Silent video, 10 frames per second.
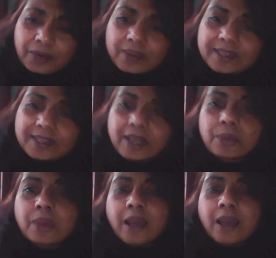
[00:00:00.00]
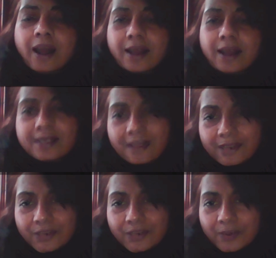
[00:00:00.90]
or so, I
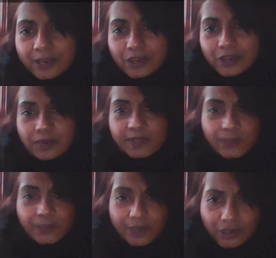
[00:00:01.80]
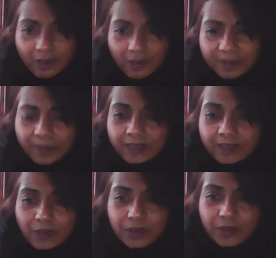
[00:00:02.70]
started to run children's workshops. My
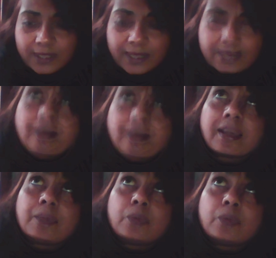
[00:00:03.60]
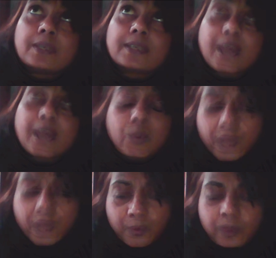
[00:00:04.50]
daughter at that time was,
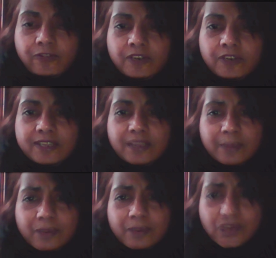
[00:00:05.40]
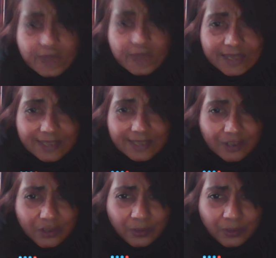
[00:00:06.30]
well, when we first came up here, she was six
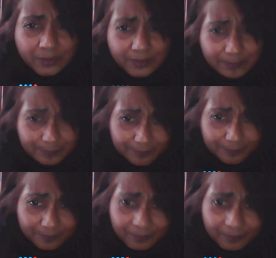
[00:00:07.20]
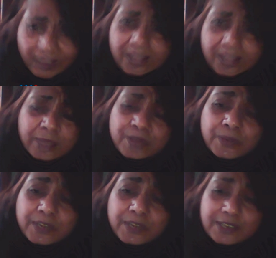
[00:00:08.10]
years old. And there was a
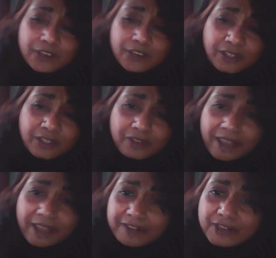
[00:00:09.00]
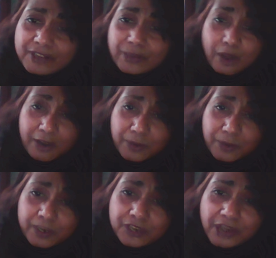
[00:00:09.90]
real dearth of after school art
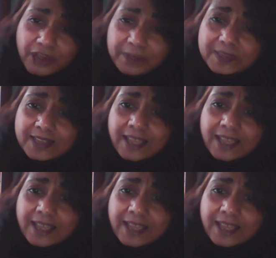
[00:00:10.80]
workshops